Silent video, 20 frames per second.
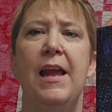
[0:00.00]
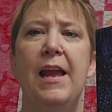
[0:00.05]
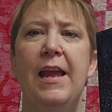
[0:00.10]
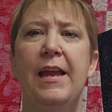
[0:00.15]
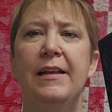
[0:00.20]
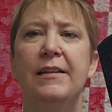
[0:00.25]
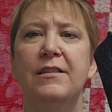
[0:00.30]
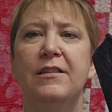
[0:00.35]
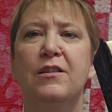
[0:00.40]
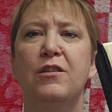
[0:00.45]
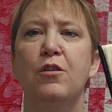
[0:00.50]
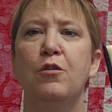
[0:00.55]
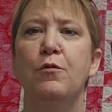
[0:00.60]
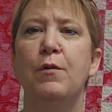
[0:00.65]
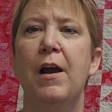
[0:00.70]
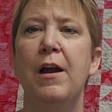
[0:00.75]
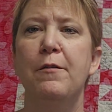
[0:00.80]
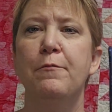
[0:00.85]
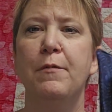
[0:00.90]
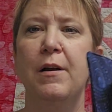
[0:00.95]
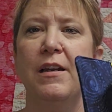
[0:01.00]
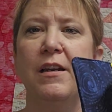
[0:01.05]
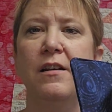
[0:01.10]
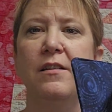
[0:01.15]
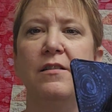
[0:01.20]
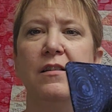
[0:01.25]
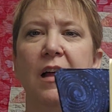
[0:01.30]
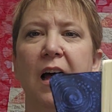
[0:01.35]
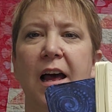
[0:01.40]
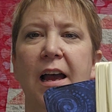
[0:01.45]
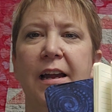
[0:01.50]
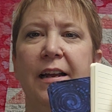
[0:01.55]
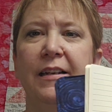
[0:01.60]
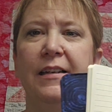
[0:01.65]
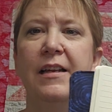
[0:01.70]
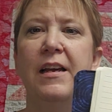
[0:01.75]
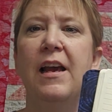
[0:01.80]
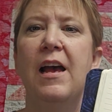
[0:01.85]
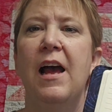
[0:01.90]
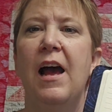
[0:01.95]
And so I went
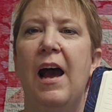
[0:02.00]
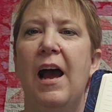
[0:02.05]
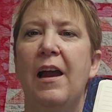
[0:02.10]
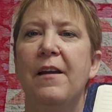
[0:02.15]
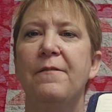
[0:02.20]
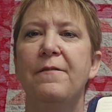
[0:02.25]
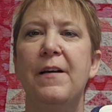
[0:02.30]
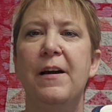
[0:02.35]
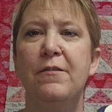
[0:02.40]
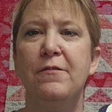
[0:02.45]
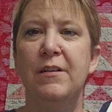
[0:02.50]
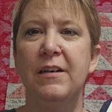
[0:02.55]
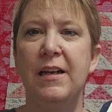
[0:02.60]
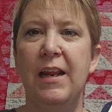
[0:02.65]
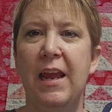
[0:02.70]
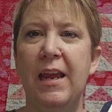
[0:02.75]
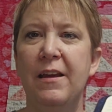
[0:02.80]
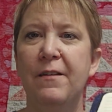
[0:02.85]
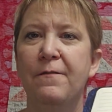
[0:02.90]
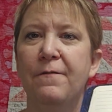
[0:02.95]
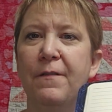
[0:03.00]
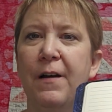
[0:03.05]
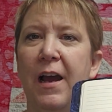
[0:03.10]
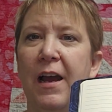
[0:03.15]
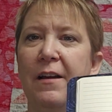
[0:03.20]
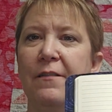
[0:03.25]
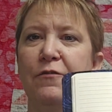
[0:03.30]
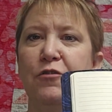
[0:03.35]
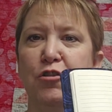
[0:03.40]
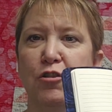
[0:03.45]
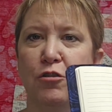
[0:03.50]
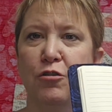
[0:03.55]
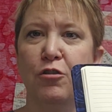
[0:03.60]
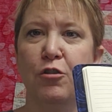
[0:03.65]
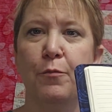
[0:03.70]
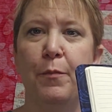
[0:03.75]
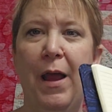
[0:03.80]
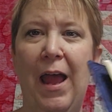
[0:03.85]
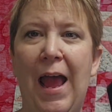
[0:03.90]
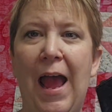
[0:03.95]
online, I found an A5
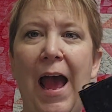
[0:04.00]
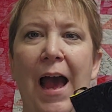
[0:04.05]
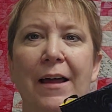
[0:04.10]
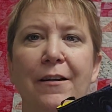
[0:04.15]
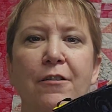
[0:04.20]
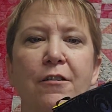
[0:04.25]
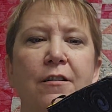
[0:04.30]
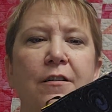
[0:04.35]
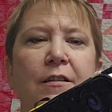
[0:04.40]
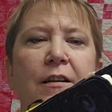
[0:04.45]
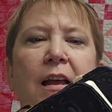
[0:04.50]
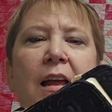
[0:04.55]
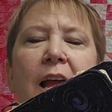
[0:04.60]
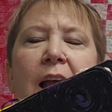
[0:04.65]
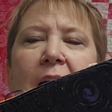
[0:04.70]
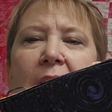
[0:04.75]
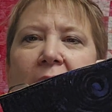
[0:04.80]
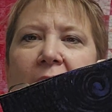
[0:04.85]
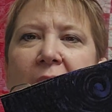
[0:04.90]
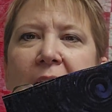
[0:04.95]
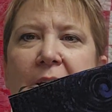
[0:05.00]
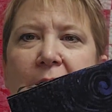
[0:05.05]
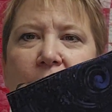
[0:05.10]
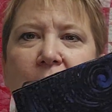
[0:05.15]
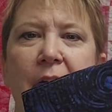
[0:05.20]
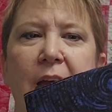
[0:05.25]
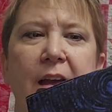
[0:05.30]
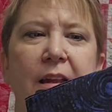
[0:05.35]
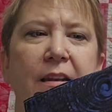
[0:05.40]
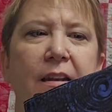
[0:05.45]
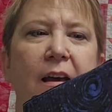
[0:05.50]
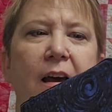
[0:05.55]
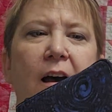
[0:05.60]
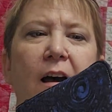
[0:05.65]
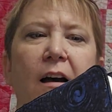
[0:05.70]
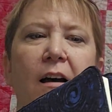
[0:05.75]
journal pattern, and then